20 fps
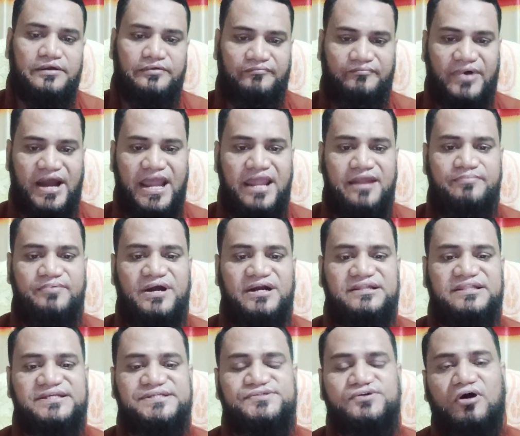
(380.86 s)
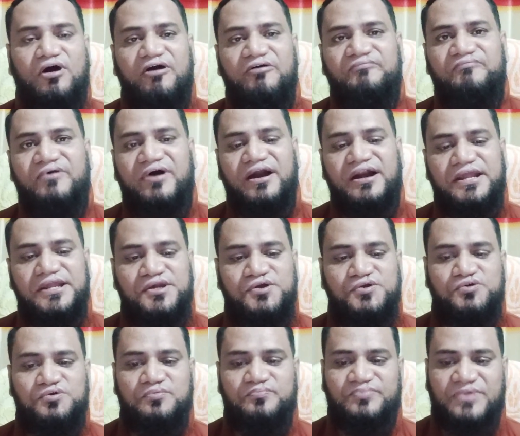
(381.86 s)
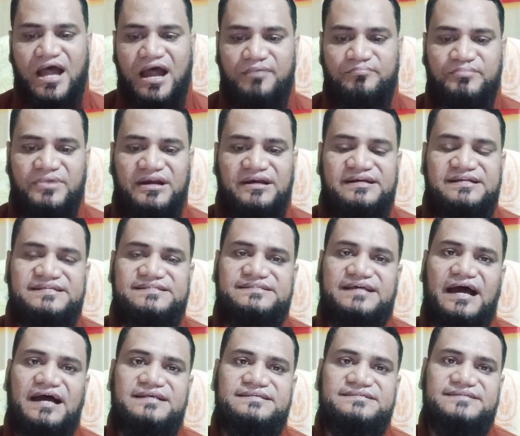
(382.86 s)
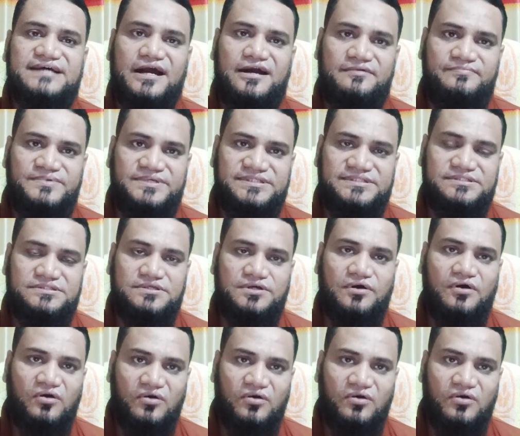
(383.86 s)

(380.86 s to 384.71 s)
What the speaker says: Fiverr this offer YouTube thumbnail design service.